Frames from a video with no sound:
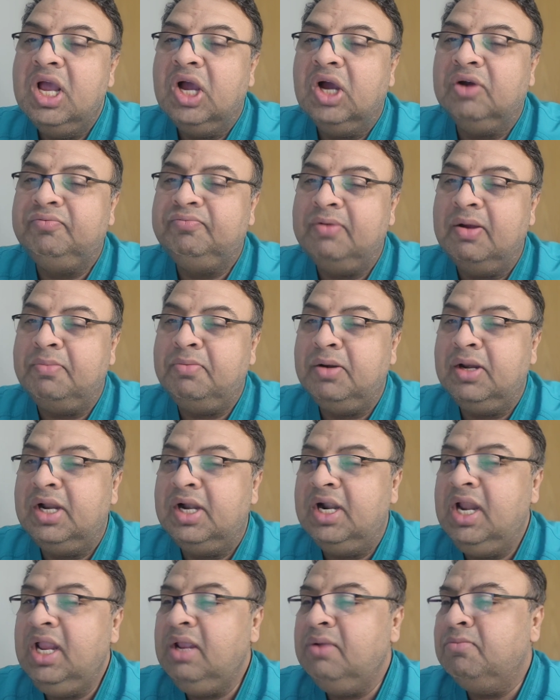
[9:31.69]
of papillary
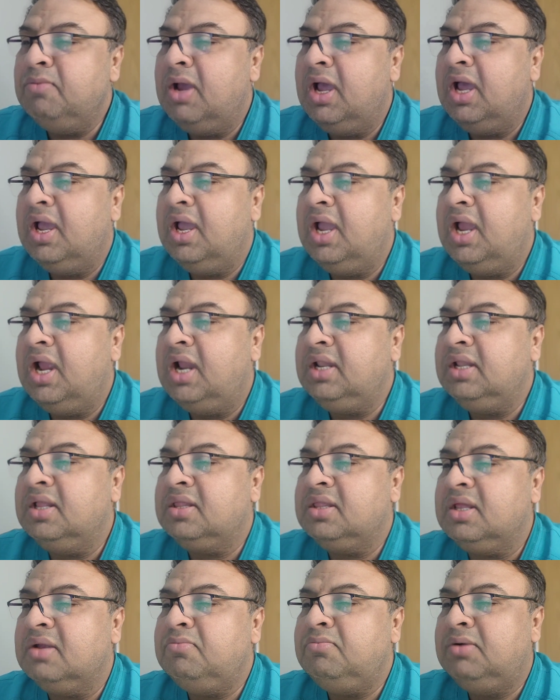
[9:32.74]
edema and the
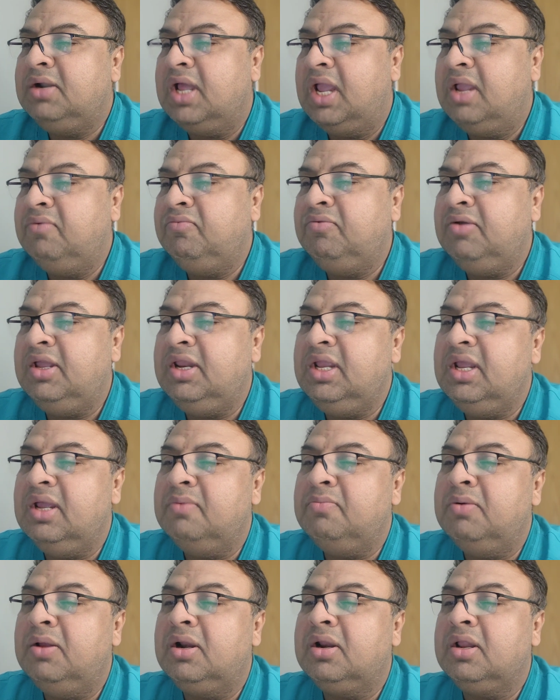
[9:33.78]
sometimes
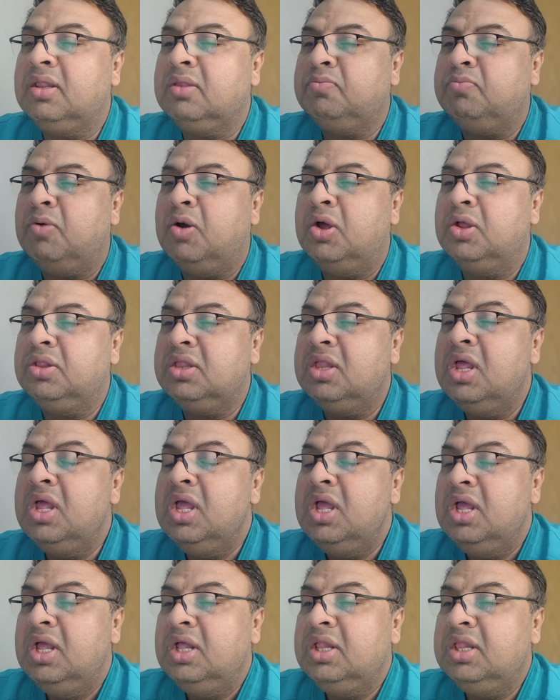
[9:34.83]
variable response
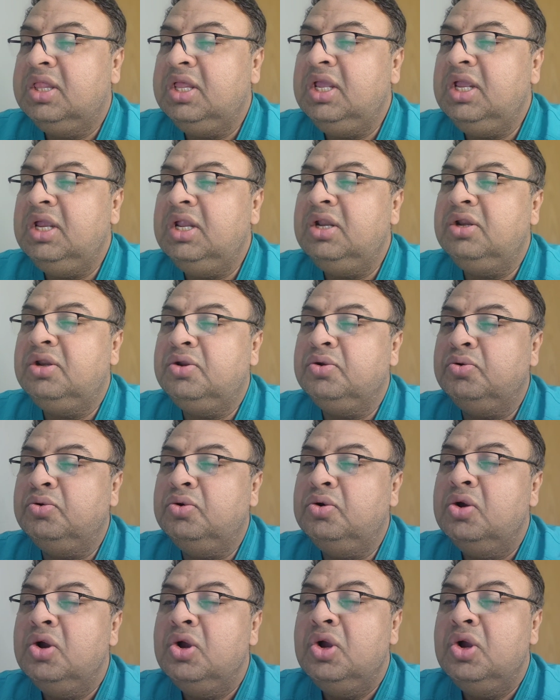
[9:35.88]
seen to